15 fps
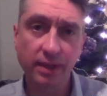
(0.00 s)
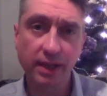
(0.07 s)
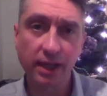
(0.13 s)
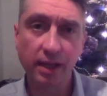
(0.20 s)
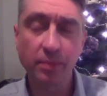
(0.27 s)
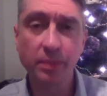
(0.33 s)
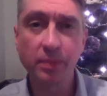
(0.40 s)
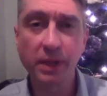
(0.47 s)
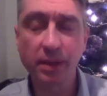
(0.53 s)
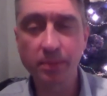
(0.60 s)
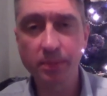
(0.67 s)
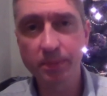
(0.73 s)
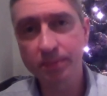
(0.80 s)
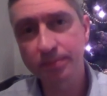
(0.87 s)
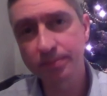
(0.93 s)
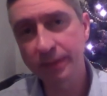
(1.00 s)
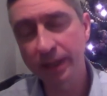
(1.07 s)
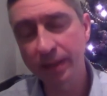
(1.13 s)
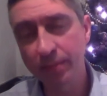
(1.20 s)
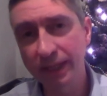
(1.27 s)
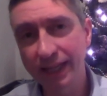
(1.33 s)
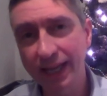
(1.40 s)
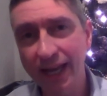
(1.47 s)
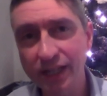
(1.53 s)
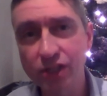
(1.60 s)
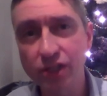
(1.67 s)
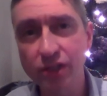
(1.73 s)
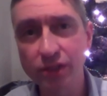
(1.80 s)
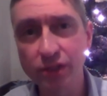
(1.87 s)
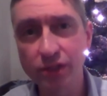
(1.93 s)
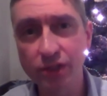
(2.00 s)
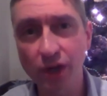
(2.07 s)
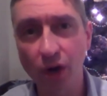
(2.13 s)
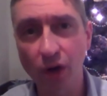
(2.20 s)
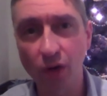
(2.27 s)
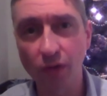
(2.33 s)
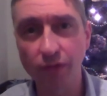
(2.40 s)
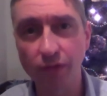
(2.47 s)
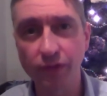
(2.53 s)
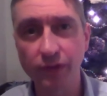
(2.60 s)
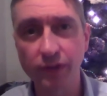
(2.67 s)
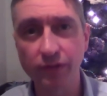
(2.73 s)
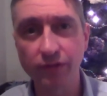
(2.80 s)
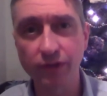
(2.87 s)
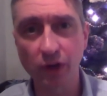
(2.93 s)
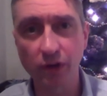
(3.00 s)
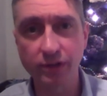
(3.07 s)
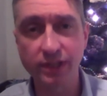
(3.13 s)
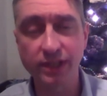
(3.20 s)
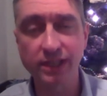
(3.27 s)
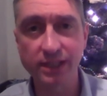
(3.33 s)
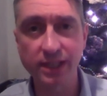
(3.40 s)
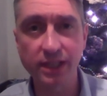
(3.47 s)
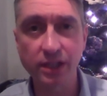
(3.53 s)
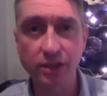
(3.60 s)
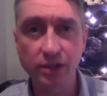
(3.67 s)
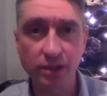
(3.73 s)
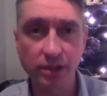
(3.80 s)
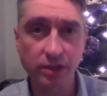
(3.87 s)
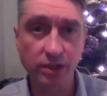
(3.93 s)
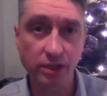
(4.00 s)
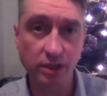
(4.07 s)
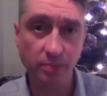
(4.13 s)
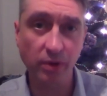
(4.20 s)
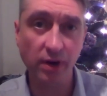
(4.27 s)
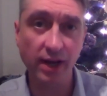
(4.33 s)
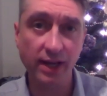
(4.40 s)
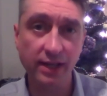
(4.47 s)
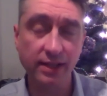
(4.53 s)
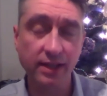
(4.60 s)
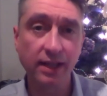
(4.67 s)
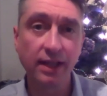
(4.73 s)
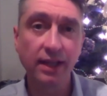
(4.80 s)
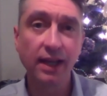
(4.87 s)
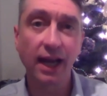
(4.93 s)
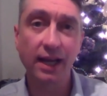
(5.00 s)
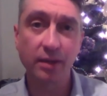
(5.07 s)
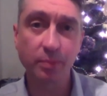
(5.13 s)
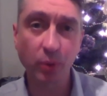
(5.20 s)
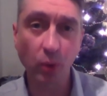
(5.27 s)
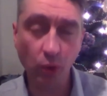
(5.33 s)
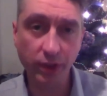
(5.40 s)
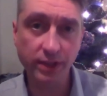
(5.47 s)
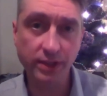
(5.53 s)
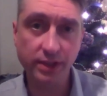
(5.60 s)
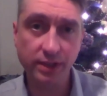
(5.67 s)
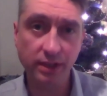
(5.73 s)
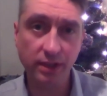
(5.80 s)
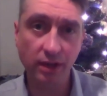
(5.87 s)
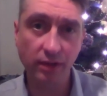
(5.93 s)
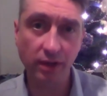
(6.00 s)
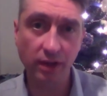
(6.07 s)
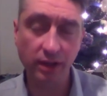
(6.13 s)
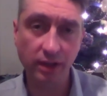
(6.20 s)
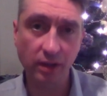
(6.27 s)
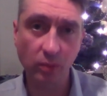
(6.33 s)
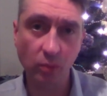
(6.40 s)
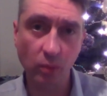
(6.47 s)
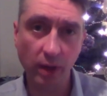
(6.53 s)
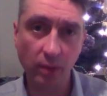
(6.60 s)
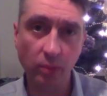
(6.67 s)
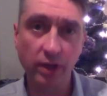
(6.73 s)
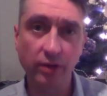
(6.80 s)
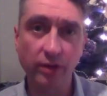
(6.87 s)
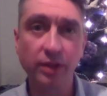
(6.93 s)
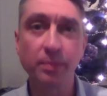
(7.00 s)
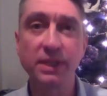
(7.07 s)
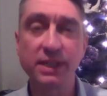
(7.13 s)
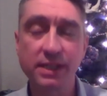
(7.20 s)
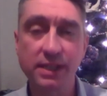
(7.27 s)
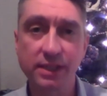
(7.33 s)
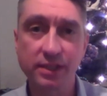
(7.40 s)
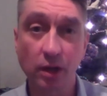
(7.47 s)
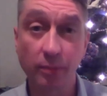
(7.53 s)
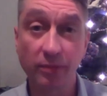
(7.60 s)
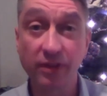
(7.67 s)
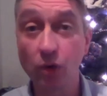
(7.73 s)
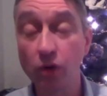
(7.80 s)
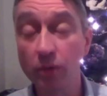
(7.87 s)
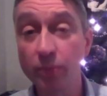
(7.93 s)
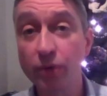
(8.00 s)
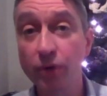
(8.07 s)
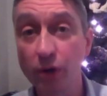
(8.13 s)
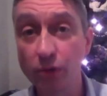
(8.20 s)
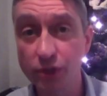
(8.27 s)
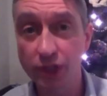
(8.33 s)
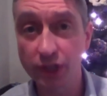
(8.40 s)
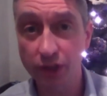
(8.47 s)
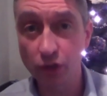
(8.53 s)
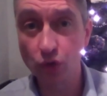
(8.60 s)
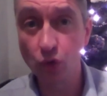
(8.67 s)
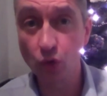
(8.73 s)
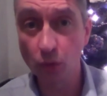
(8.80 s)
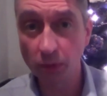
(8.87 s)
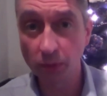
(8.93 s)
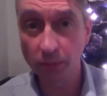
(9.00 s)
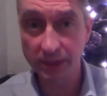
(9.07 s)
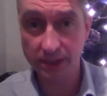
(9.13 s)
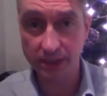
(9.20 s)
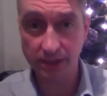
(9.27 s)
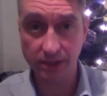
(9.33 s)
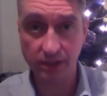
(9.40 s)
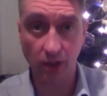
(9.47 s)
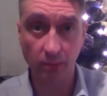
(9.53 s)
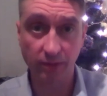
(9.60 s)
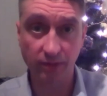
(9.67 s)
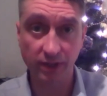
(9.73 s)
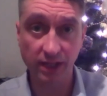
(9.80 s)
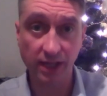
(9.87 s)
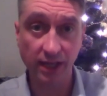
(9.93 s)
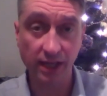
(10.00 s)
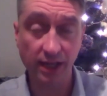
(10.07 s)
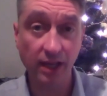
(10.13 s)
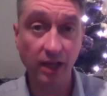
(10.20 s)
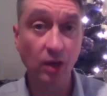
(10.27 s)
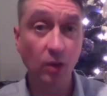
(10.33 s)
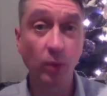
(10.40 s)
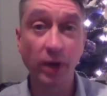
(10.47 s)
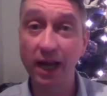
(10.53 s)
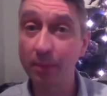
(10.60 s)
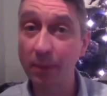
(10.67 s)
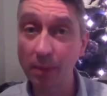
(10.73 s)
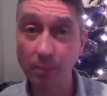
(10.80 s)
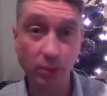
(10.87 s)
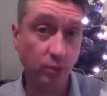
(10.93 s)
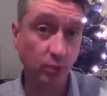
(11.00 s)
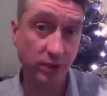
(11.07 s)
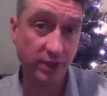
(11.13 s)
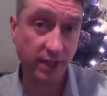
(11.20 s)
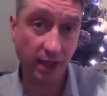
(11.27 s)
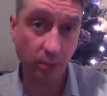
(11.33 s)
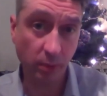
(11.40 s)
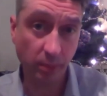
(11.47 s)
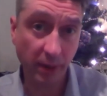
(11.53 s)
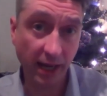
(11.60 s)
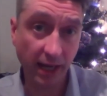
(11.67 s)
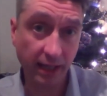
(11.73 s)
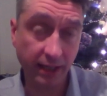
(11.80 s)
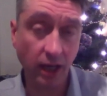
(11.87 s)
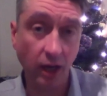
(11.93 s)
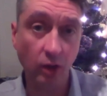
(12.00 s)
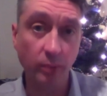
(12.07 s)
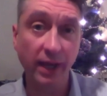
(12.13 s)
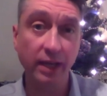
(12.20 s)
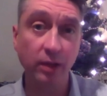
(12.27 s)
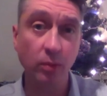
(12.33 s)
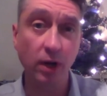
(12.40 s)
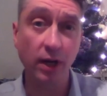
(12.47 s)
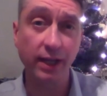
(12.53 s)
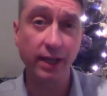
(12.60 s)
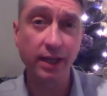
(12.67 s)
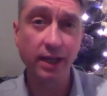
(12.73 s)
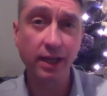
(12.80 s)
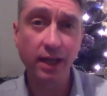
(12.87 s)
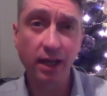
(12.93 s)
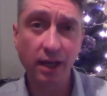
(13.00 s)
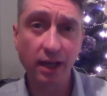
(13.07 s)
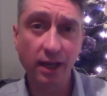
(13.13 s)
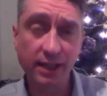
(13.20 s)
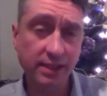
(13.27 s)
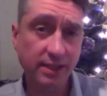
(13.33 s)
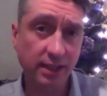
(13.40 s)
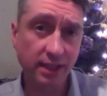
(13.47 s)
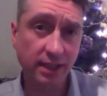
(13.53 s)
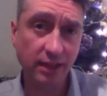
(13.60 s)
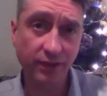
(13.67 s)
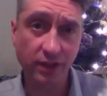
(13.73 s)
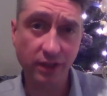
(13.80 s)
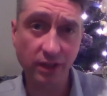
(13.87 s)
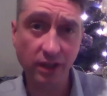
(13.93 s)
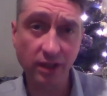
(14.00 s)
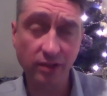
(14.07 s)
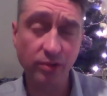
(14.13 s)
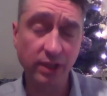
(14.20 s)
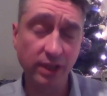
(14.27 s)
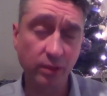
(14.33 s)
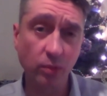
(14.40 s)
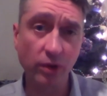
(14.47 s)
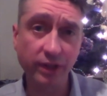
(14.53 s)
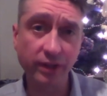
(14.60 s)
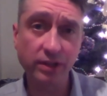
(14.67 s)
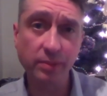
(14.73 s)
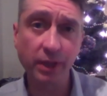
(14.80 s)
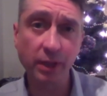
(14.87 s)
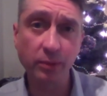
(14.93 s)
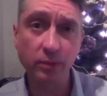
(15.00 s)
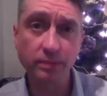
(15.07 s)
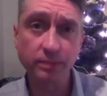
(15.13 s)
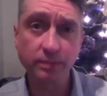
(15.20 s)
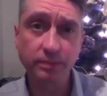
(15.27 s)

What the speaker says: implications of the virus continuing to spread at a point where we are at the busiest time of year, or approaching the normal busiest time of the year, when our members would say we barely cope anyway, is significant and really worrying to people.